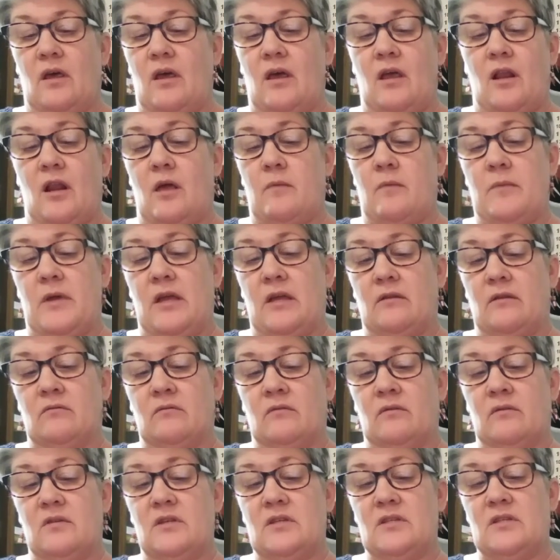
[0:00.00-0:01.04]
And I mean,
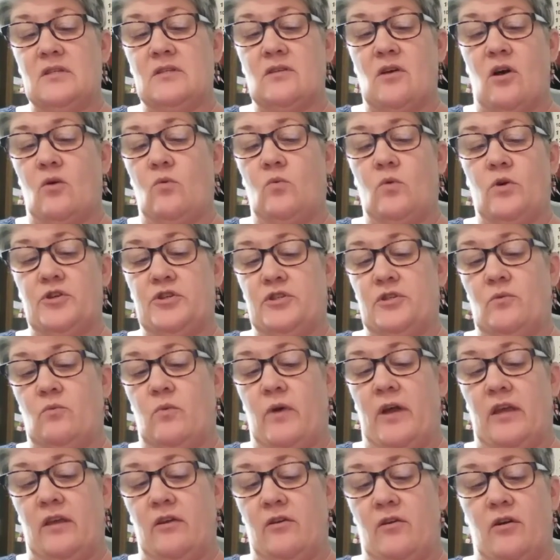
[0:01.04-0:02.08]
this is all worsted
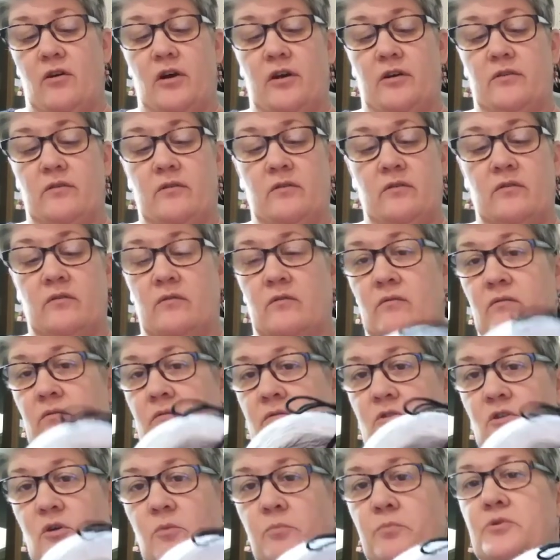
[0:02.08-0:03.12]
weight yarn,
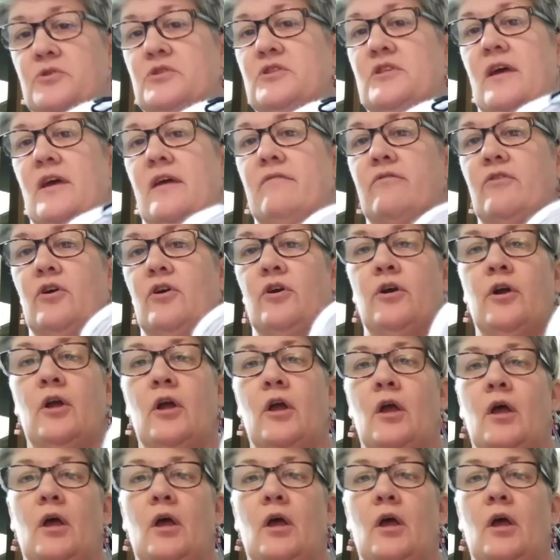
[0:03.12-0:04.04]
Super Saver,